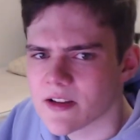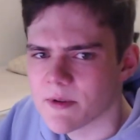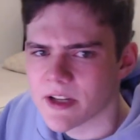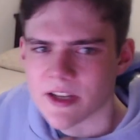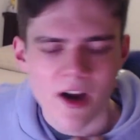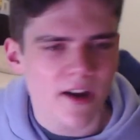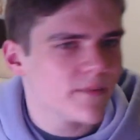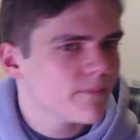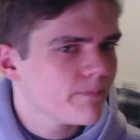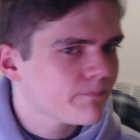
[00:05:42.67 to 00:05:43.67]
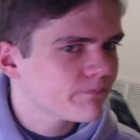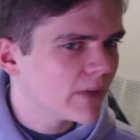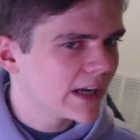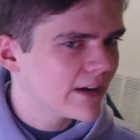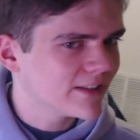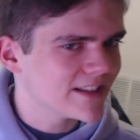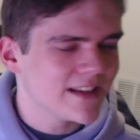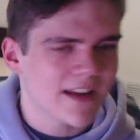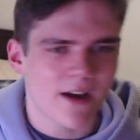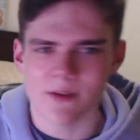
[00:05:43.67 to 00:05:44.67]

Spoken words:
putting it on, but I can't really see it now.